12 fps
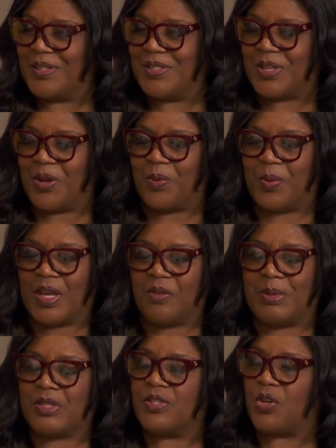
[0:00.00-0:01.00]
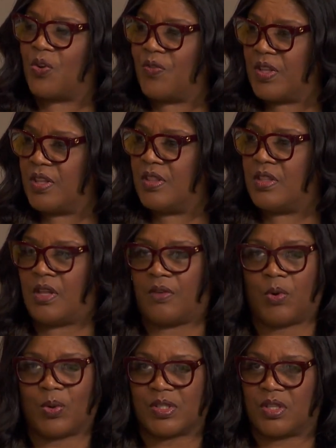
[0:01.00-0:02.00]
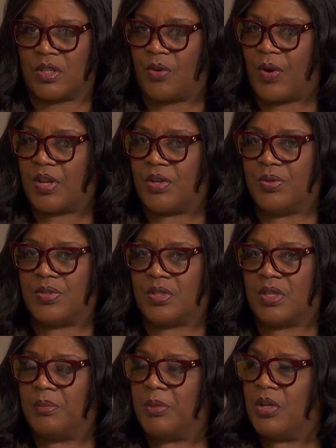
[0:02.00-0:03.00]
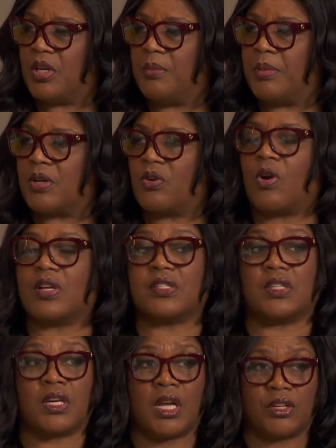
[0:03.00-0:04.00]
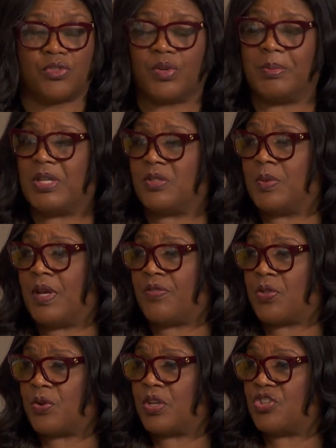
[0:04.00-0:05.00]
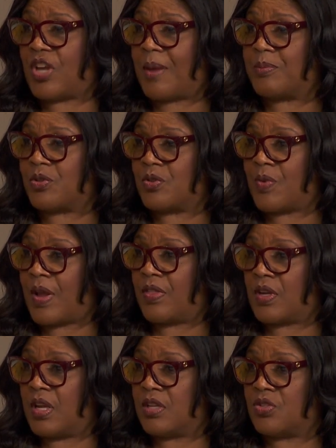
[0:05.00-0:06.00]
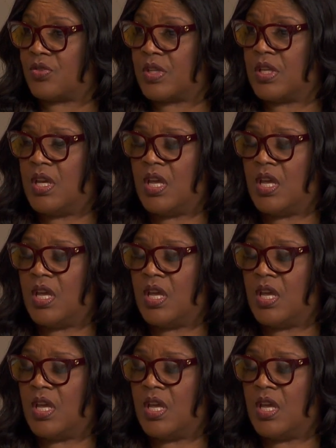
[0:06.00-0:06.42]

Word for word: and so we have been serving, of course, the greater Houston community, but across the country because we have 30 chapters around the country.